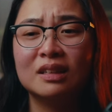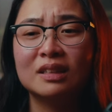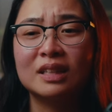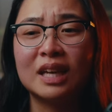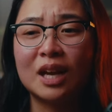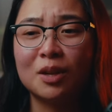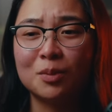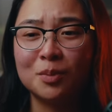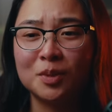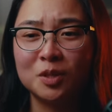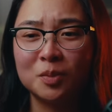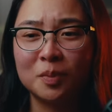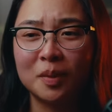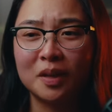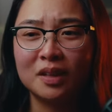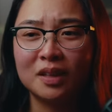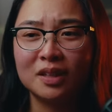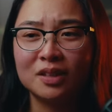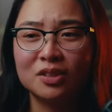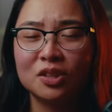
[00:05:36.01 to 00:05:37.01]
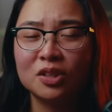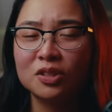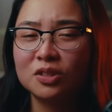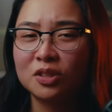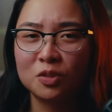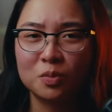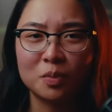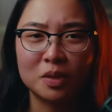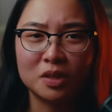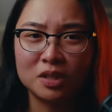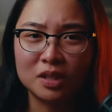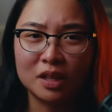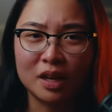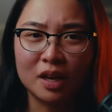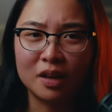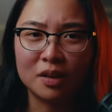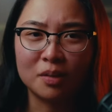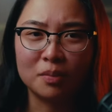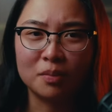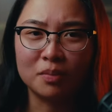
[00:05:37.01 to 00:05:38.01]
that I'd be spending just as much
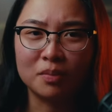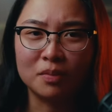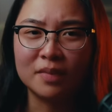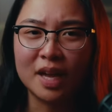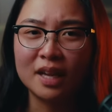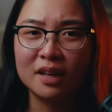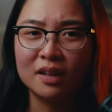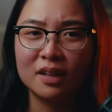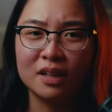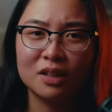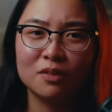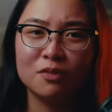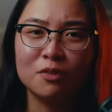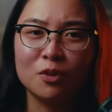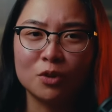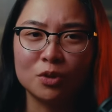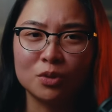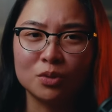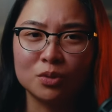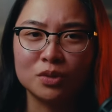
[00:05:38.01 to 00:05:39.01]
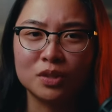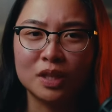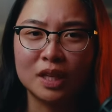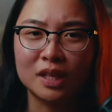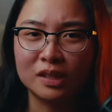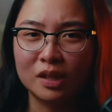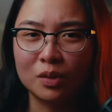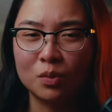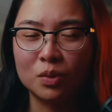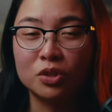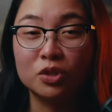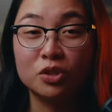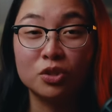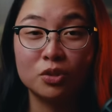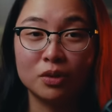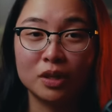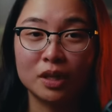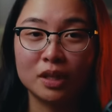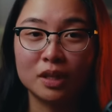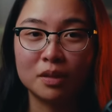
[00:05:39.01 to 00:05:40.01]
time editing the photos as I was
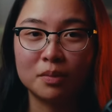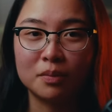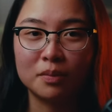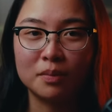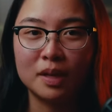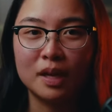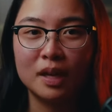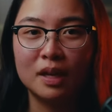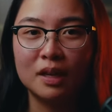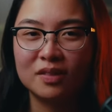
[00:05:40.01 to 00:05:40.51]
shooting them.